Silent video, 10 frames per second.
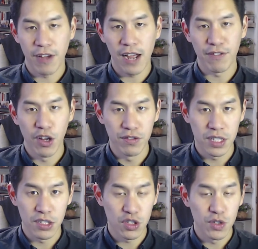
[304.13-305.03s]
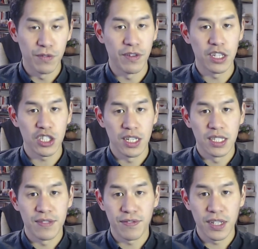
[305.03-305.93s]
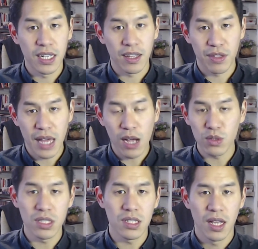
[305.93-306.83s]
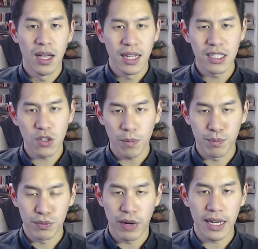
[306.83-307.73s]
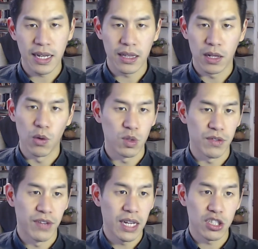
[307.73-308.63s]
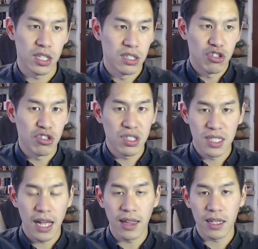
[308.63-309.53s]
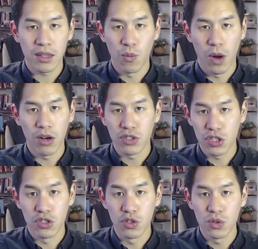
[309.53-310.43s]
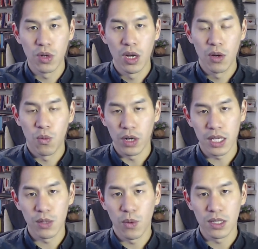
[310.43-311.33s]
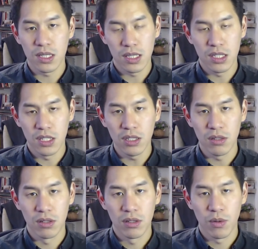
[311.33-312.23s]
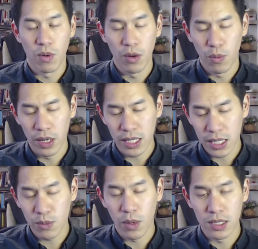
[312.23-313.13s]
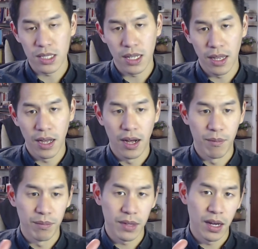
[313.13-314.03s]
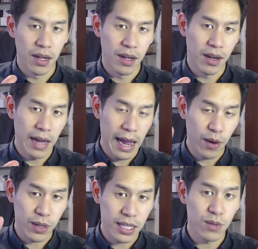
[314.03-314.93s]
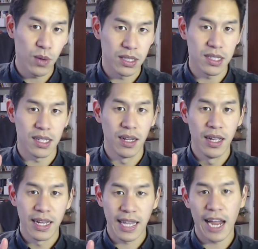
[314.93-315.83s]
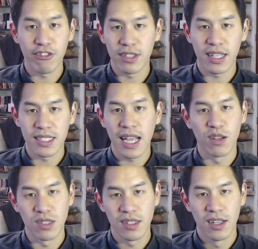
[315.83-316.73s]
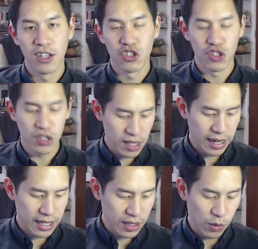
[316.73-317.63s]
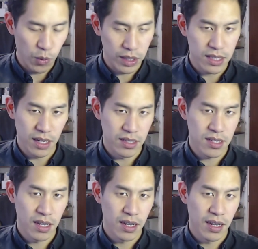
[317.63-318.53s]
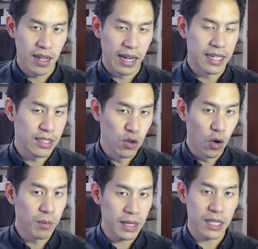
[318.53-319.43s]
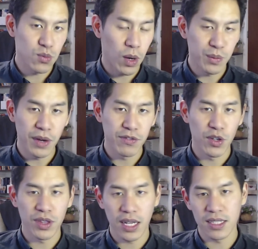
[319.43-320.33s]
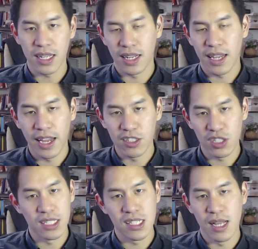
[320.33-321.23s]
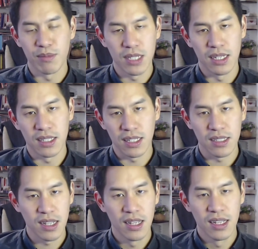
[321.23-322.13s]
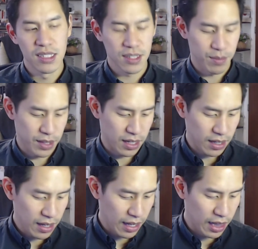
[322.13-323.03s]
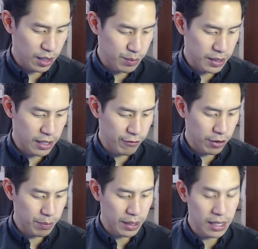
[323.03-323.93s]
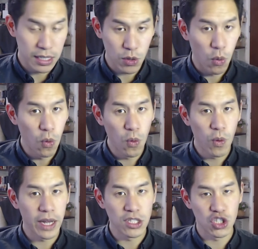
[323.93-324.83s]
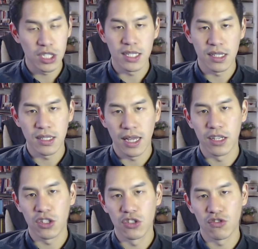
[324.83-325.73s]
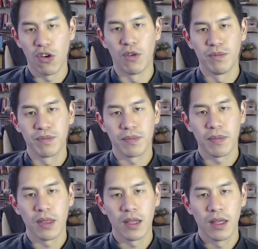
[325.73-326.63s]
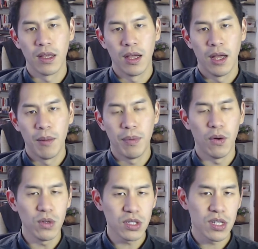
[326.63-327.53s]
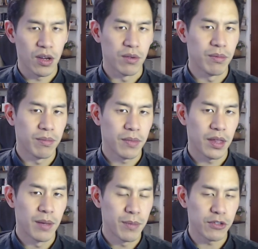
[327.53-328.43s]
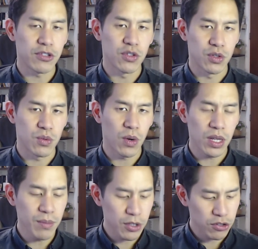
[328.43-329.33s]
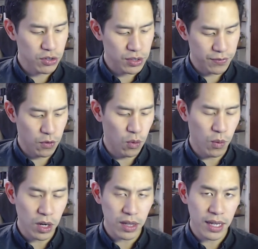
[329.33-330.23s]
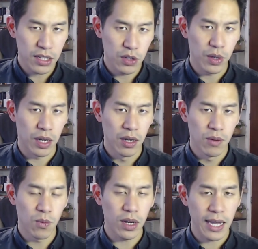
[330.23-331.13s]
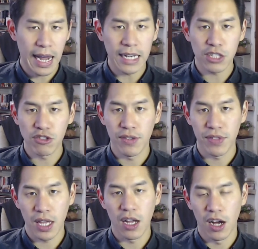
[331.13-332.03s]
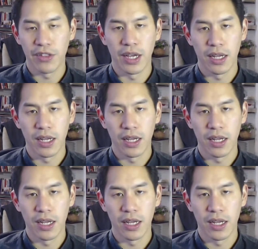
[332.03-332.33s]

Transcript: loaves and the 2 fish, and he's feeding thousands, he's not breaking the laws of nature. He's just telling the world to do what he wants it to do, what he wants, how he wants to carry things out, just like he always does. And he normally has one way of doing things, and occasionally he steps in and does something a little bit different. But it is always Jesus in control. But also, the miracles. What are the miracles for? What are they doing? What category of thing are they?